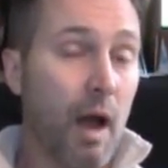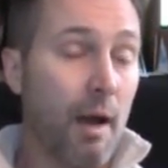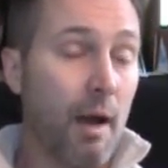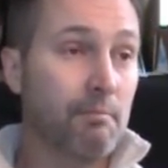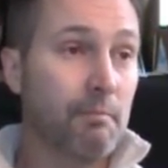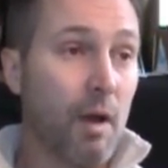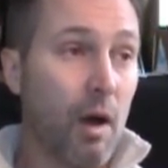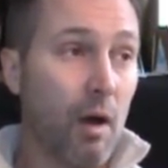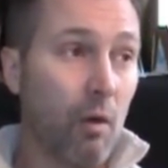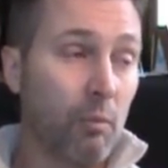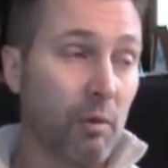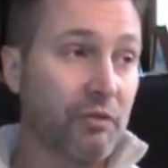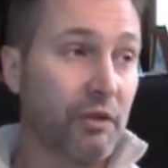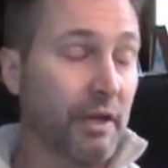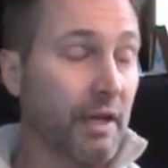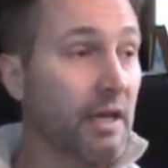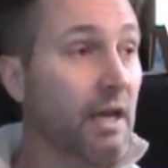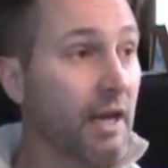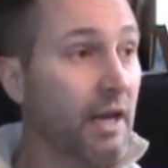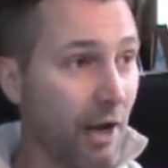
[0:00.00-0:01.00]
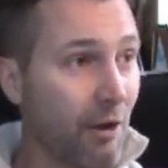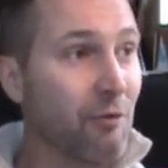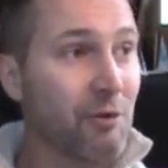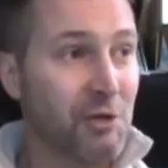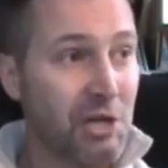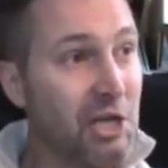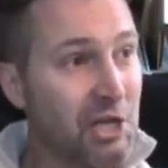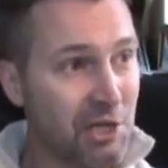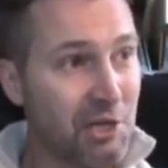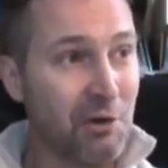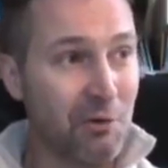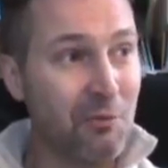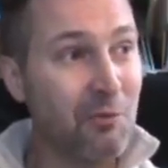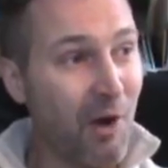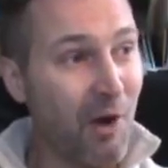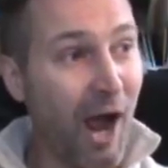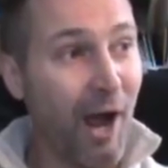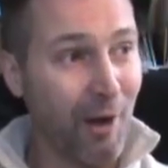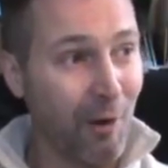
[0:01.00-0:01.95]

I guarantee you